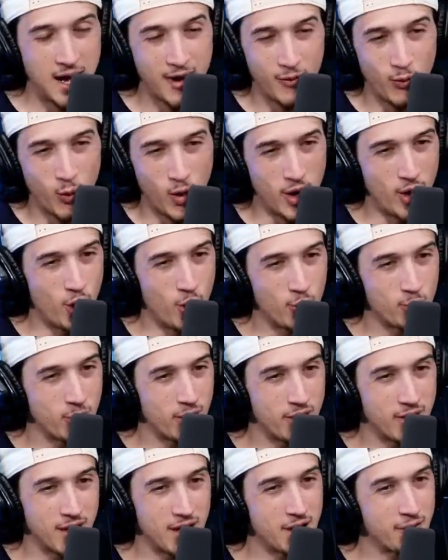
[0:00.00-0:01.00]
one home
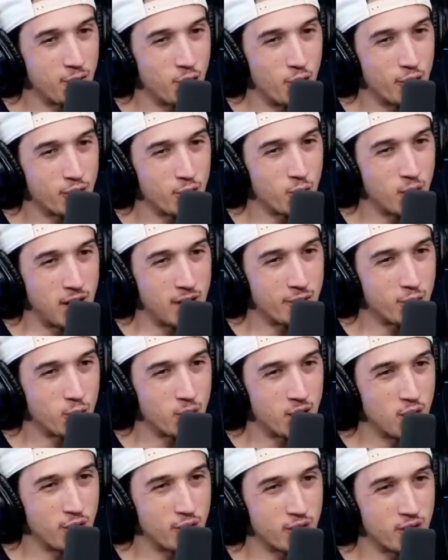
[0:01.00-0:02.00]
run that ever
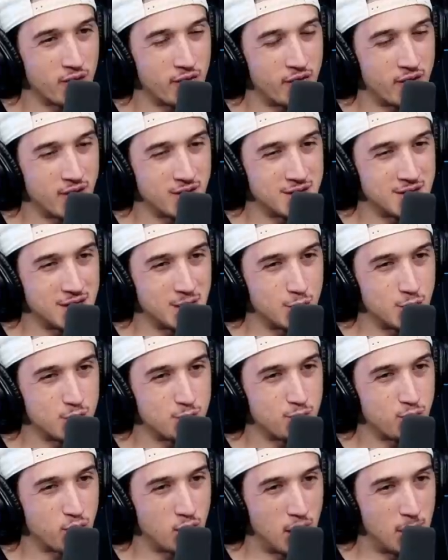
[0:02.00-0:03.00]
went over a fence, and it was
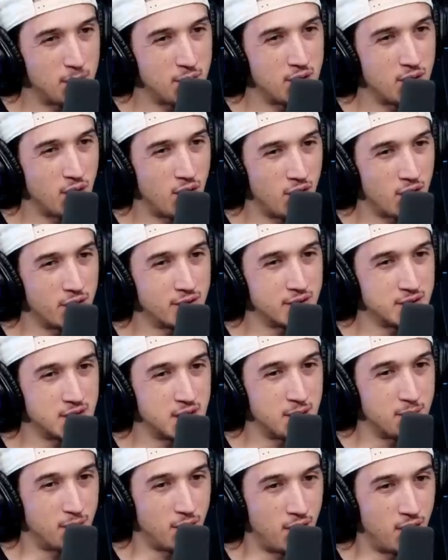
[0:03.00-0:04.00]
probably the hardest
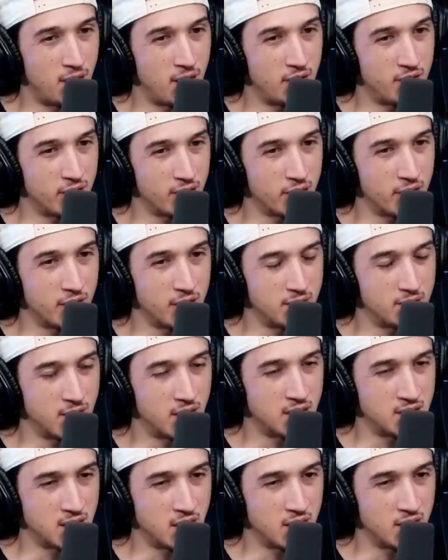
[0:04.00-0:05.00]
hit ball I've ever hit in my
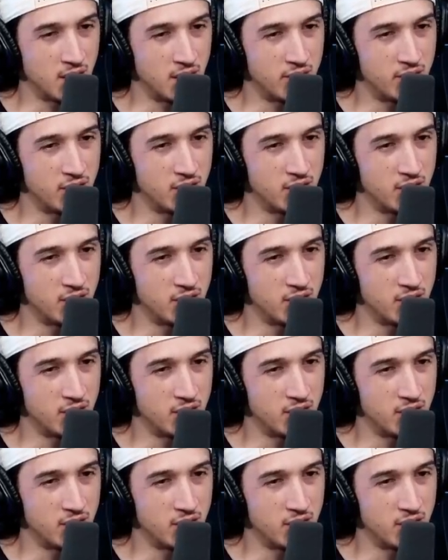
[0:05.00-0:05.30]
entire life.